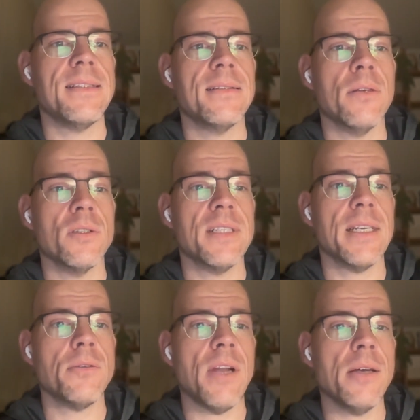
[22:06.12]
So
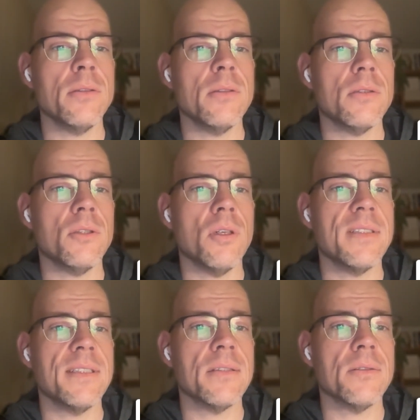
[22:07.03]
stick around. You're
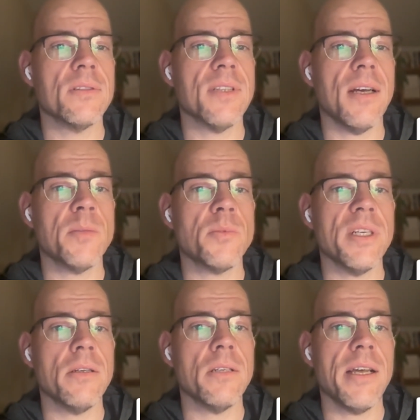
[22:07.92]
listening to
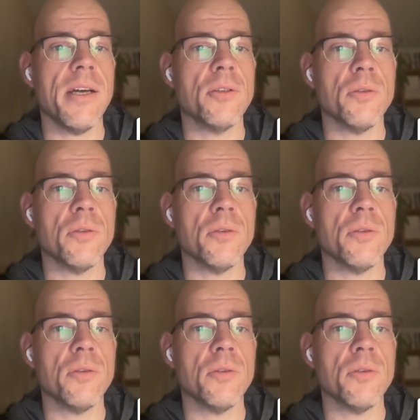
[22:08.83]
startupradio.io.